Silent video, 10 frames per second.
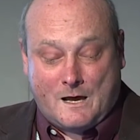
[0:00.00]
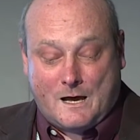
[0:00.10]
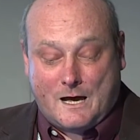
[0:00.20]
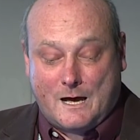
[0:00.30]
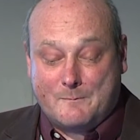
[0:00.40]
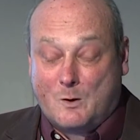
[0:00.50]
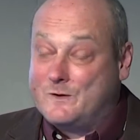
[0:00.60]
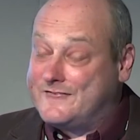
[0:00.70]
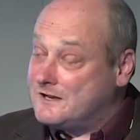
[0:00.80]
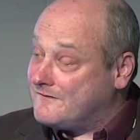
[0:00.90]
And
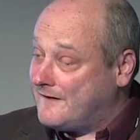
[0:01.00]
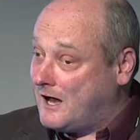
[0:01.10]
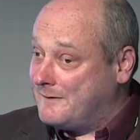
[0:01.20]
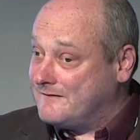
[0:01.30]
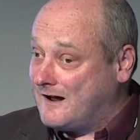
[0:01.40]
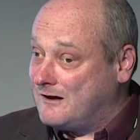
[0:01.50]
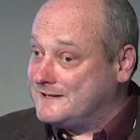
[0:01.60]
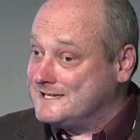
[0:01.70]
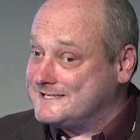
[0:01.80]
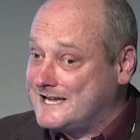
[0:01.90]
within a farm environment
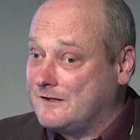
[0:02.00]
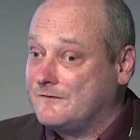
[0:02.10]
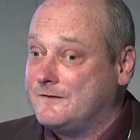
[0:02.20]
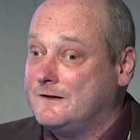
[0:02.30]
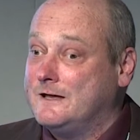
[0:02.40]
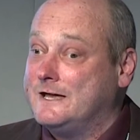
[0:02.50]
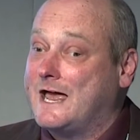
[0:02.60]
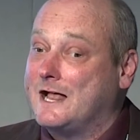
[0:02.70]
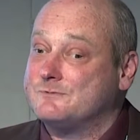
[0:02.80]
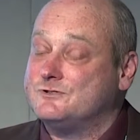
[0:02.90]
itself, it
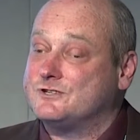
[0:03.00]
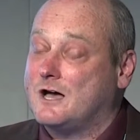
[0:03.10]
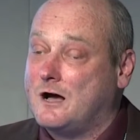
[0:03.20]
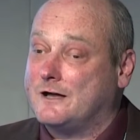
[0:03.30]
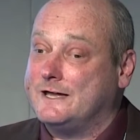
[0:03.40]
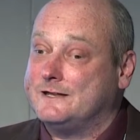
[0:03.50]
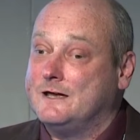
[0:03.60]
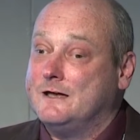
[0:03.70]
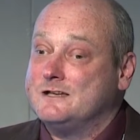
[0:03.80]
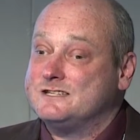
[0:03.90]
helps you target
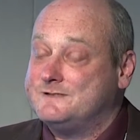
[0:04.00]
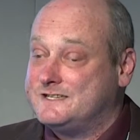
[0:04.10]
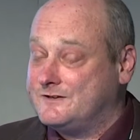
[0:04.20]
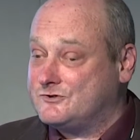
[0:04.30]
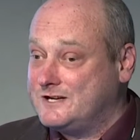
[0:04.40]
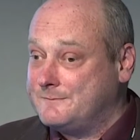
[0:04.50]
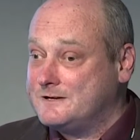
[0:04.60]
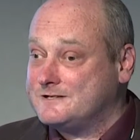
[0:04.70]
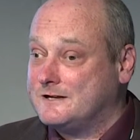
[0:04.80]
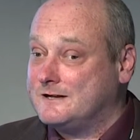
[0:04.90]
specific
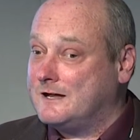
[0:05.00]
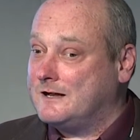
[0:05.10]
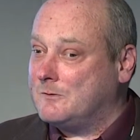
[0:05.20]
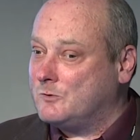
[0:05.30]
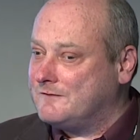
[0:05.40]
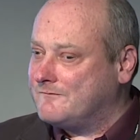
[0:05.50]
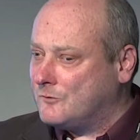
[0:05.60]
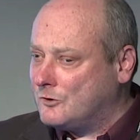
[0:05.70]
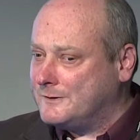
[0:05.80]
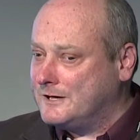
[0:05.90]
treatments and would
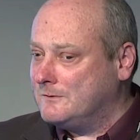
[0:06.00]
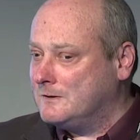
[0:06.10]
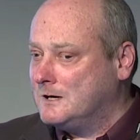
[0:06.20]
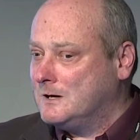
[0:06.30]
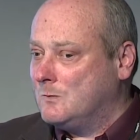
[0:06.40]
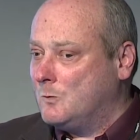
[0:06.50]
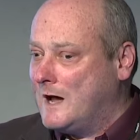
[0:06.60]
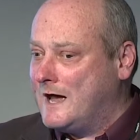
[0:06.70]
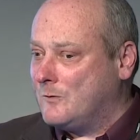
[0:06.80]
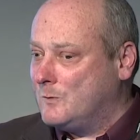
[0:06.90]
inform you
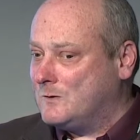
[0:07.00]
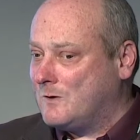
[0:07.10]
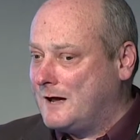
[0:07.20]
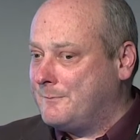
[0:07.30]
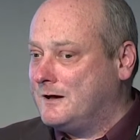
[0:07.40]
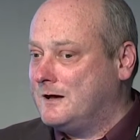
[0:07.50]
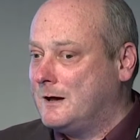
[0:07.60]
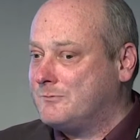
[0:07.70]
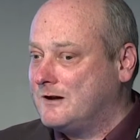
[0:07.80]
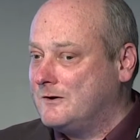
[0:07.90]
where the weed wiper
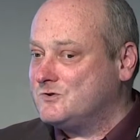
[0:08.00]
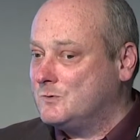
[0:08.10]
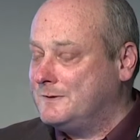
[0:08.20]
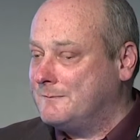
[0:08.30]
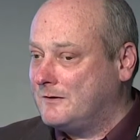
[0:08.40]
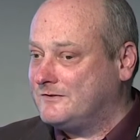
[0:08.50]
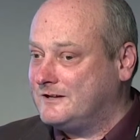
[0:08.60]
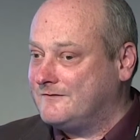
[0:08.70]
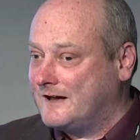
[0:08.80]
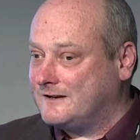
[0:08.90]
approach will be most
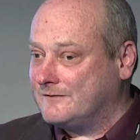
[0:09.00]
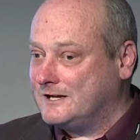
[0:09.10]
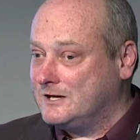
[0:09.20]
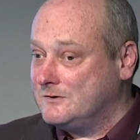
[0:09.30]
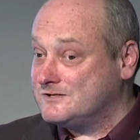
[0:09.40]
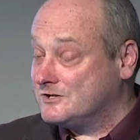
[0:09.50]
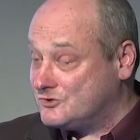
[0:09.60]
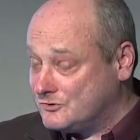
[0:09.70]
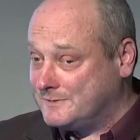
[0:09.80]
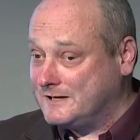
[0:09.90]
effectively used and
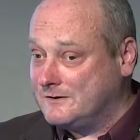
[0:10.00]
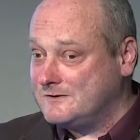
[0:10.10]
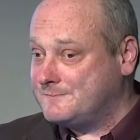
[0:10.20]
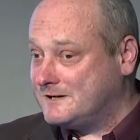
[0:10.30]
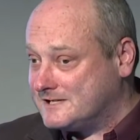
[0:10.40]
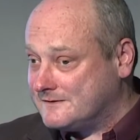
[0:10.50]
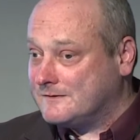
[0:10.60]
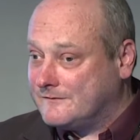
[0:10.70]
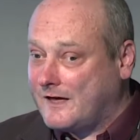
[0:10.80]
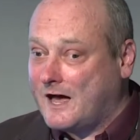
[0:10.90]
should be used because
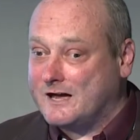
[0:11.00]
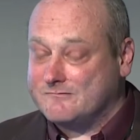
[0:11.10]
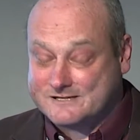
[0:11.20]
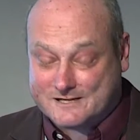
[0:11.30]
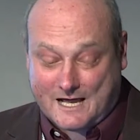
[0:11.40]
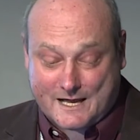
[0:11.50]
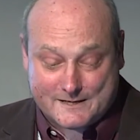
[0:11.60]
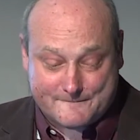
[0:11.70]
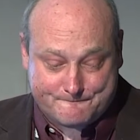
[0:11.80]
of the higher risk land.